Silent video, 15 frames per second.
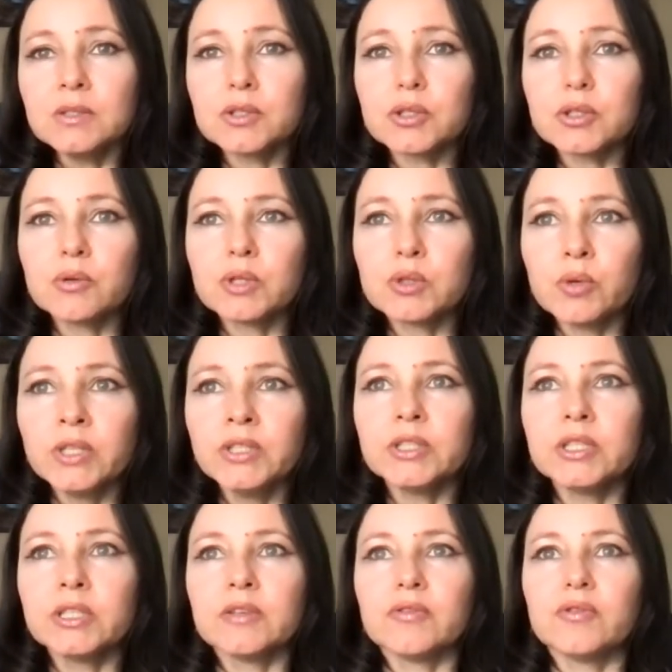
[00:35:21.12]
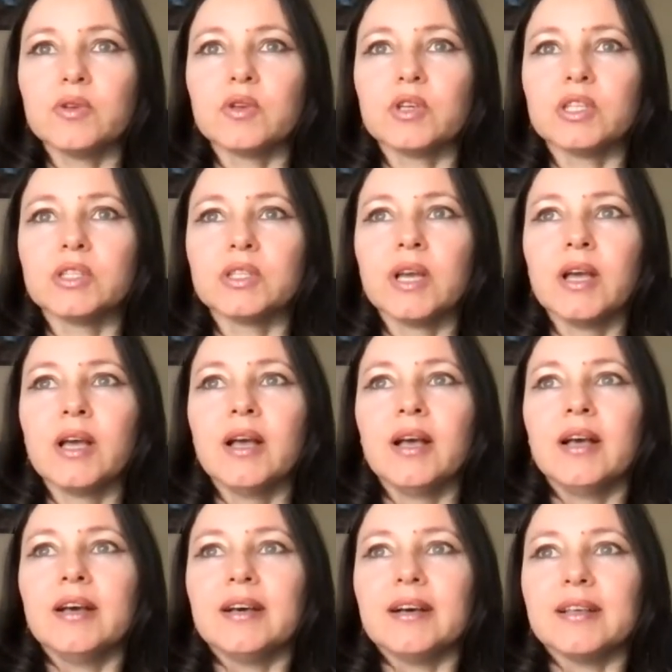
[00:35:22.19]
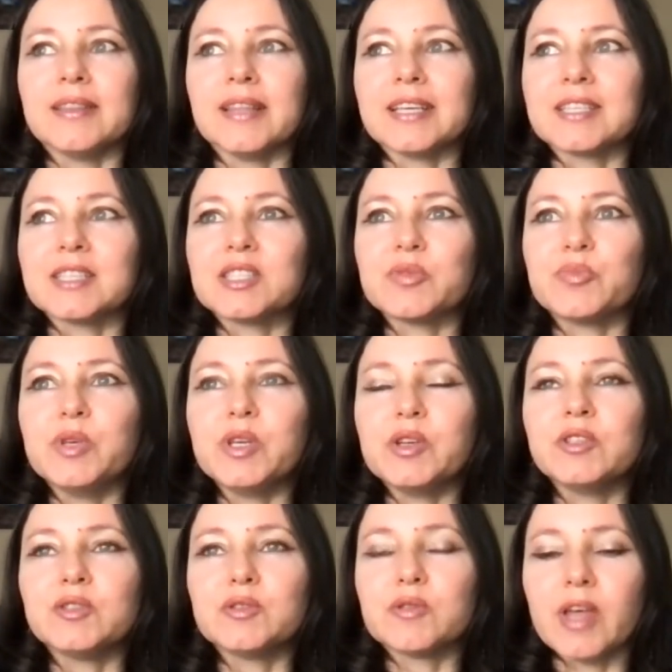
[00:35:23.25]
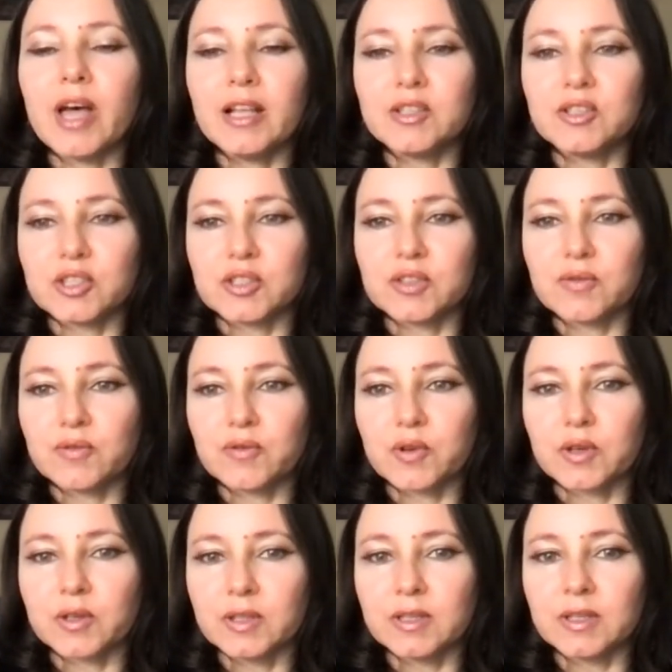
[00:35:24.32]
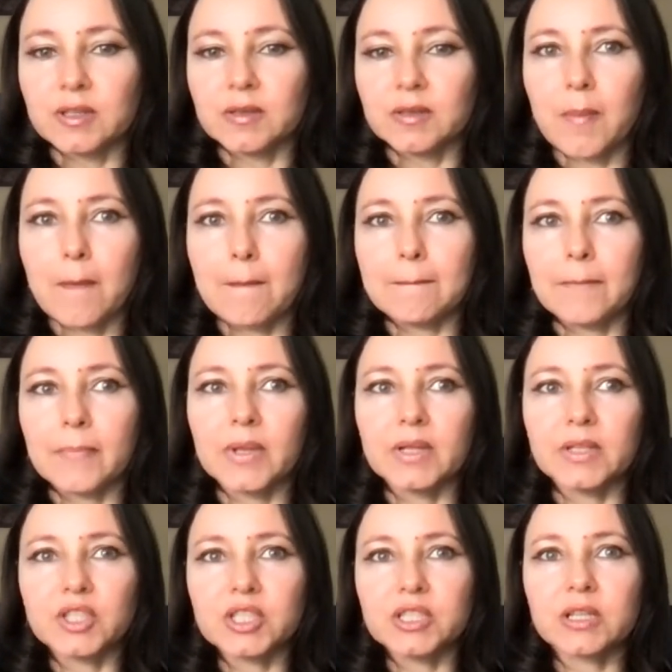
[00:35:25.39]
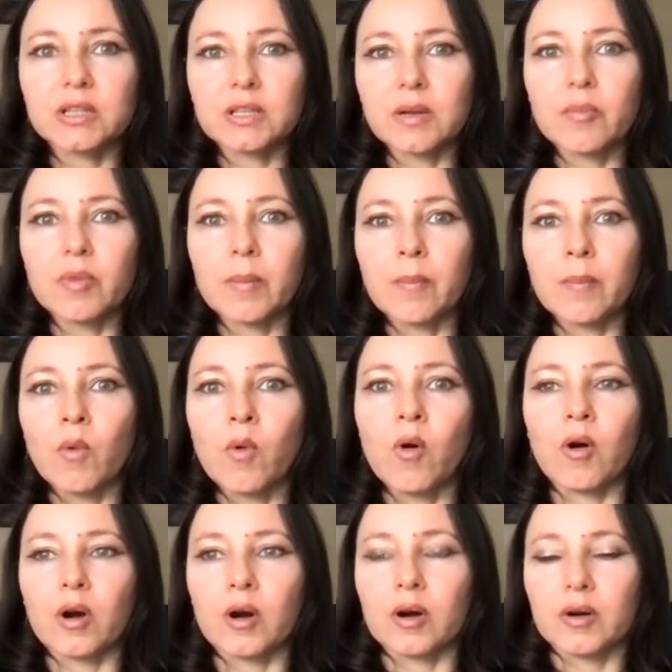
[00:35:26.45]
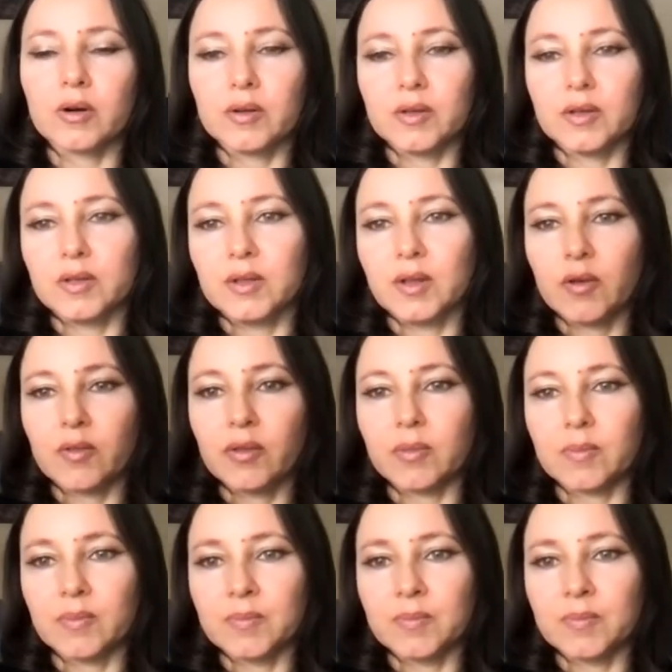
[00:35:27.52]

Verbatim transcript: so i was wondering if you can like speak into that just for a little just a little bit more you know